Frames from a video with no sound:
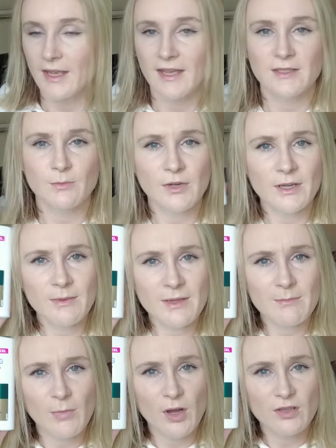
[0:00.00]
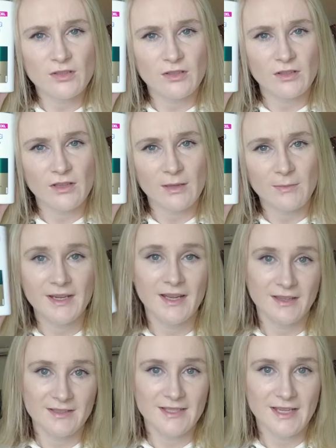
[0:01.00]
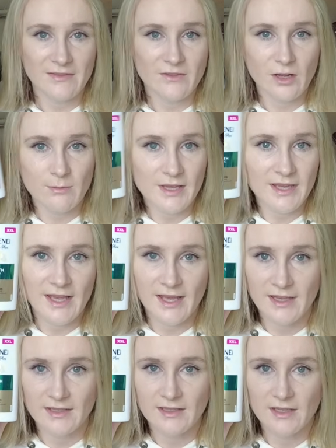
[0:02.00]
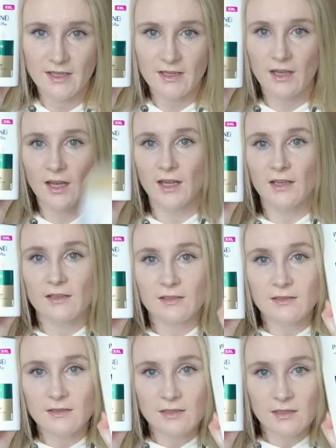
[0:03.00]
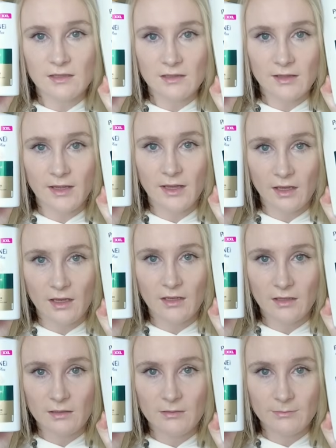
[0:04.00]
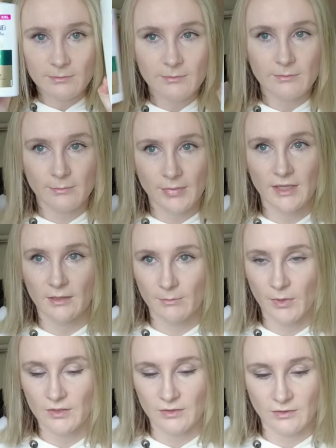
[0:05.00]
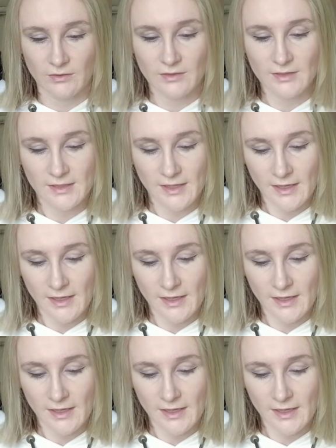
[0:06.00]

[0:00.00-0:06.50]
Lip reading: It's a pretty big bottle. I mean, I'd say I've got a big head and they're big bottles.